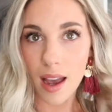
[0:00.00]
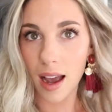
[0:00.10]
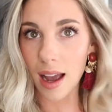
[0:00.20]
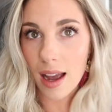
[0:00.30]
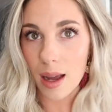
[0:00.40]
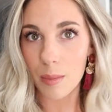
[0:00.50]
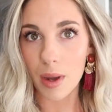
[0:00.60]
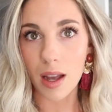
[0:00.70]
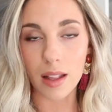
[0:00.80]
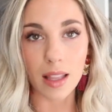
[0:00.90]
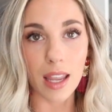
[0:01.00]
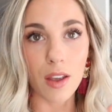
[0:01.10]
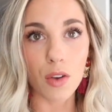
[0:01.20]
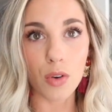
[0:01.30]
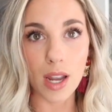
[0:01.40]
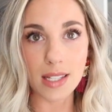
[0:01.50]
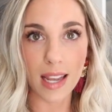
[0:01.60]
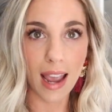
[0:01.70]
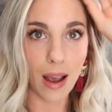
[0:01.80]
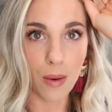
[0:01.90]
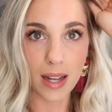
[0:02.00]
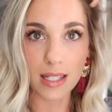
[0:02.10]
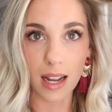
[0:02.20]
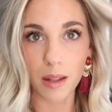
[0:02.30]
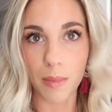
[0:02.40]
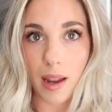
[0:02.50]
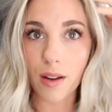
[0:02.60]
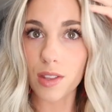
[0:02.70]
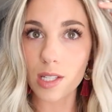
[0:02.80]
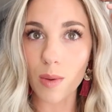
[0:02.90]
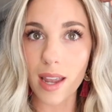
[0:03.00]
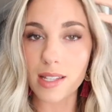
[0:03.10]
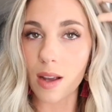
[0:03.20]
like crazy how I styled my hair this way,